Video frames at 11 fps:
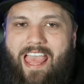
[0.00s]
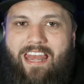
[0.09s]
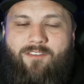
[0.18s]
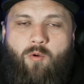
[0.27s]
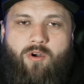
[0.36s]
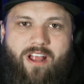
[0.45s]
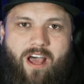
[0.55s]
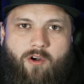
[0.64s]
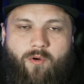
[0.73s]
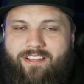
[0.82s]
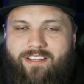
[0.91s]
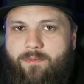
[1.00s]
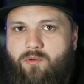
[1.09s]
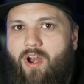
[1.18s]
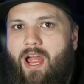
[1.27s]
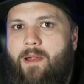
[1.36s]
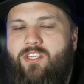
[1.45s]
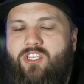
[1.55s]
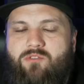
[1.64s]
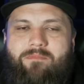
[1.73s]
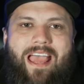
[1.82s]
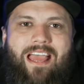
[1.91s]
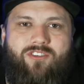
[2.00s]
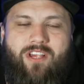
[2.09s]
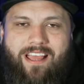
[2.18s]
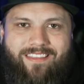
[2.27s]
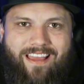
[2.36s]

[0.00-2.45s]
And if you are not already subscribed, smash